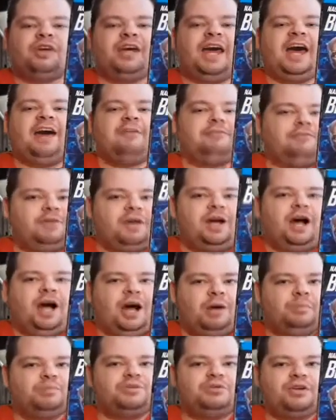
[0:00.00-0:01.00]
half the
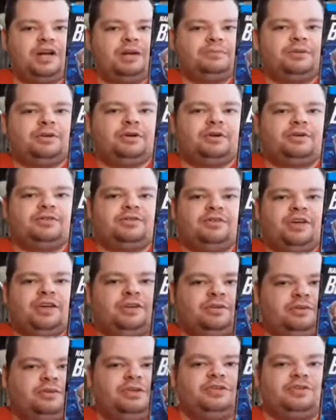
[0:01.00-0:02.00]
cops are after her because
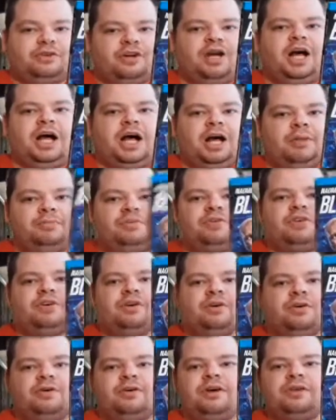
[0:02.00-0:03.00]
these are cops that
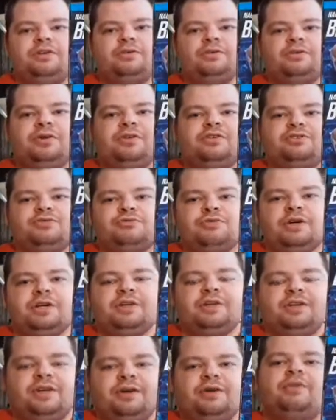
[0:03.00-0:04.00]
are doing this
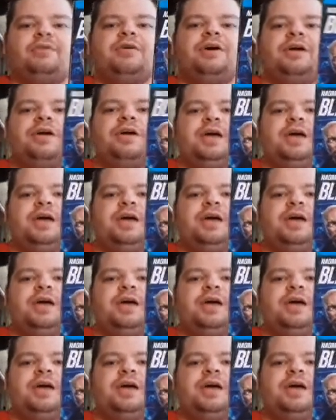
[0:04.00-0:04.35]
drug deal